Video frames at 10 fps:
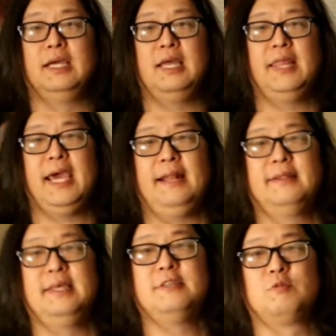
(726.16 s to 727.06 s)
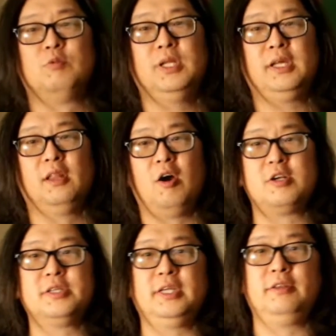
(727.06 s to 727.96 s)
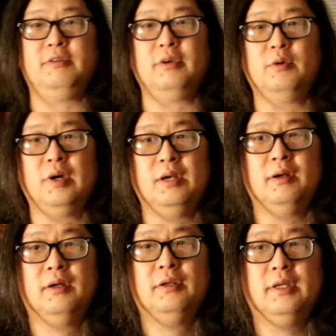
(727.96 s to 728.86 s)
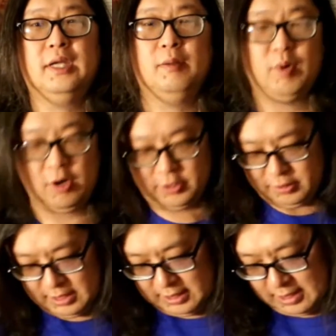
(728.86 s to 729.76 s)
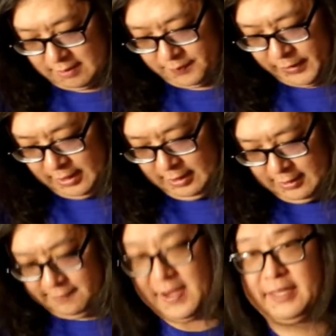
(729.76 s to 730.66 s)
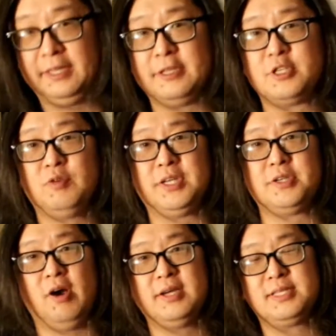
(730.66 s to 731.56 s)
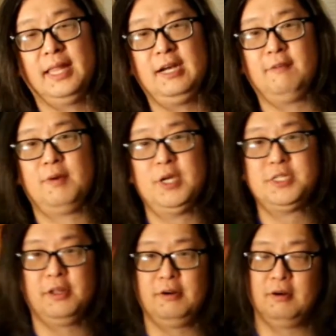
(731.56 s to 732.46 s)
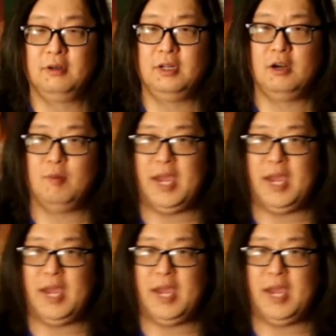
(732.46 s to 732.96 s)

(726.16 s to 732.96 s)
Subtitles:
that is really largely due in part to the fact that the strings are isolated from each other and are